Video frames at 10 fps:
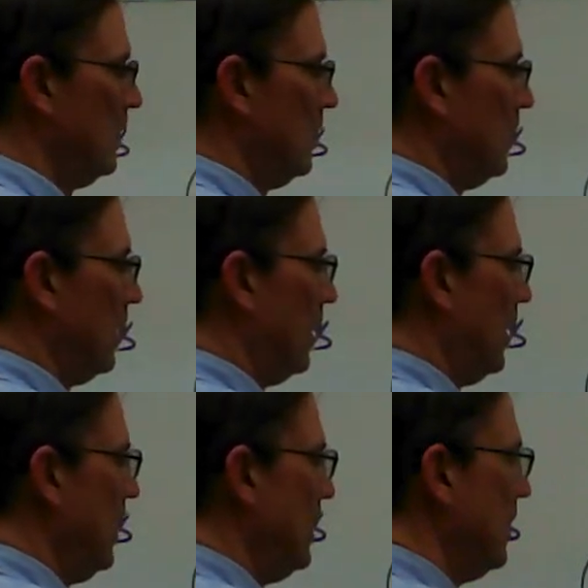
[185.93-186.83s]
All right,
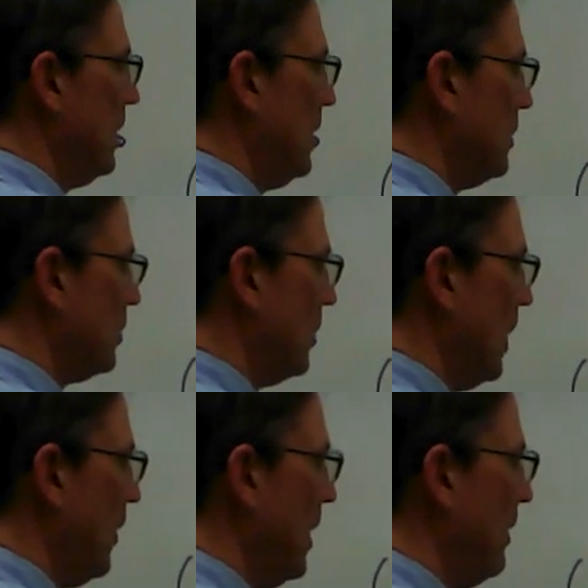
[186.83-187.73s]
so now I
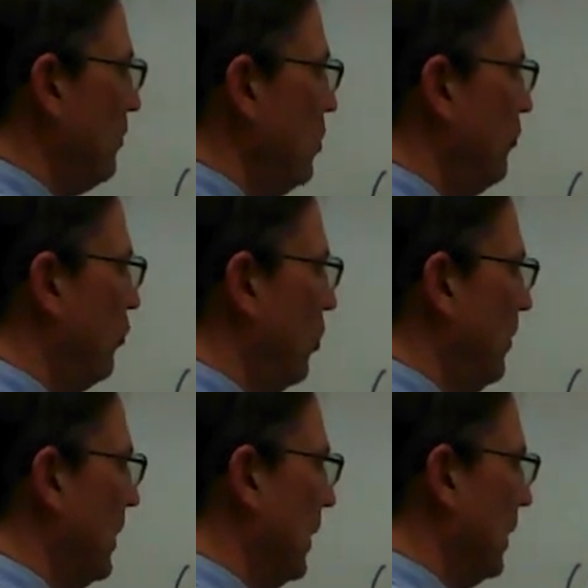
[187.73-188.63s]
have a new
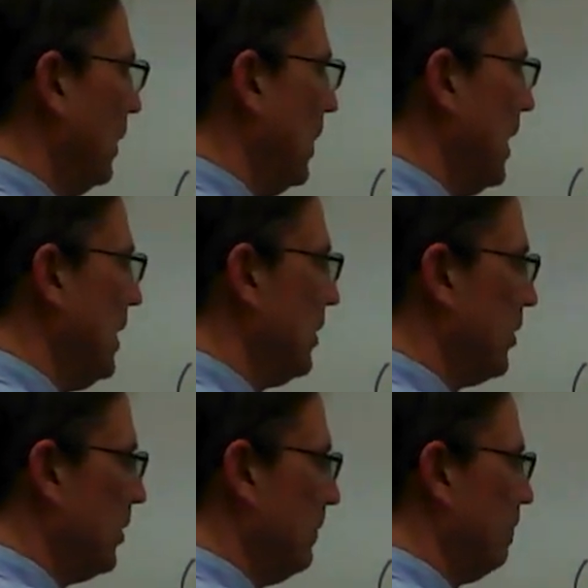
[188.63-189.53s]
formula. Length,
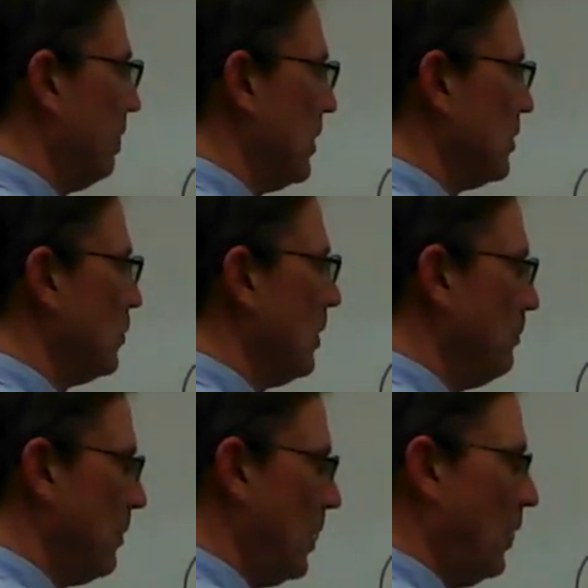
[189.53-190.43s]
this is what
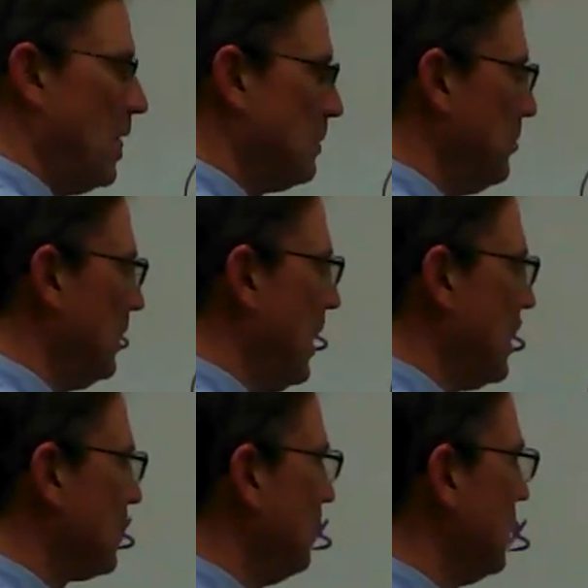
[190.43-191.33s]
they're asking
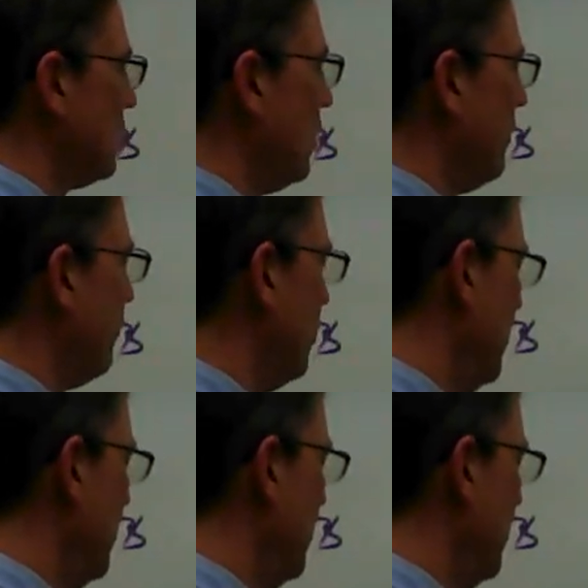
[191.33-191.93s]
me to solve for.